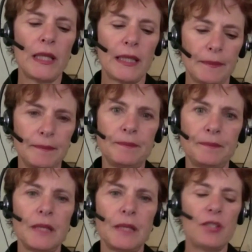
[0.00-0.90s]
Totally.
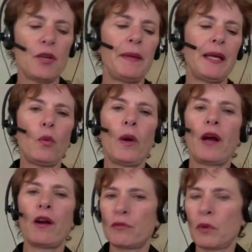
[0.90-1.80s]
So being
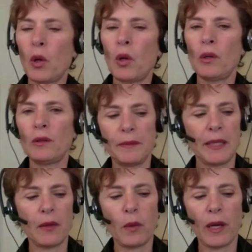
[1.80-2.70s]
aware of role,
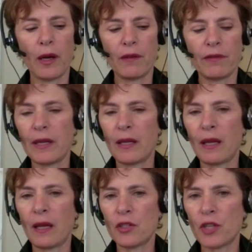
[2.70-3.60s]
being aware
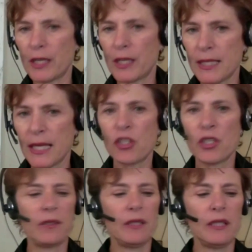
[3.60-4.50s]
of shared
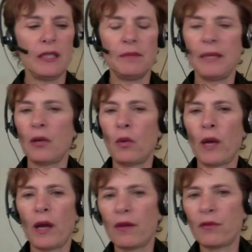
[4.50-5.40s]
intention, being
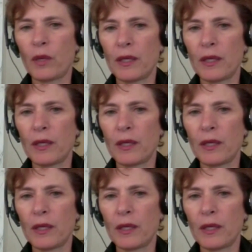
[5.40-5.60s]
aware of